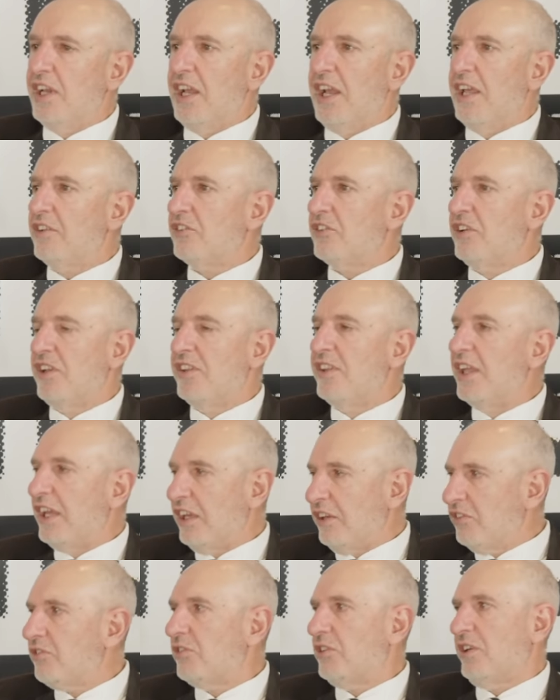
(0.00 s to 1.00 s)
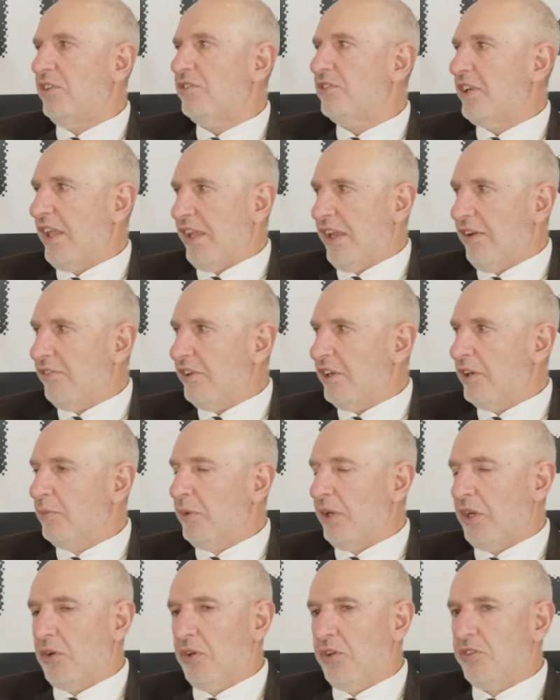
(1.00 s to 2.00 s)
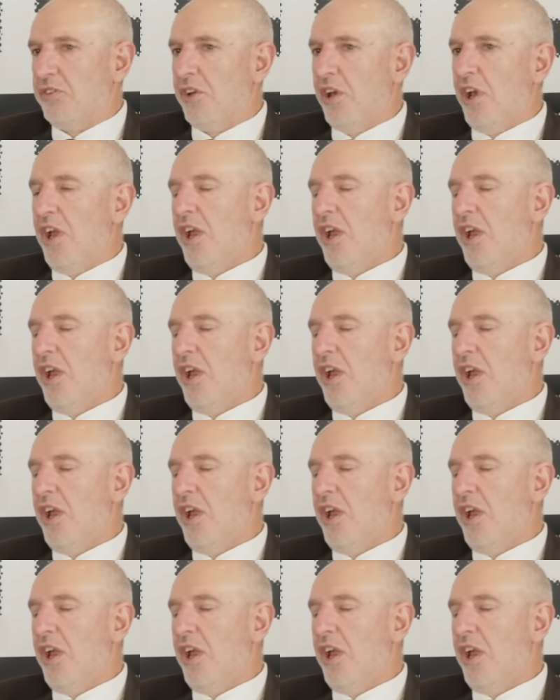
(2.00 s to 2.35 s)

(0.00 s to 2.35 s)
election in the history of South Africa because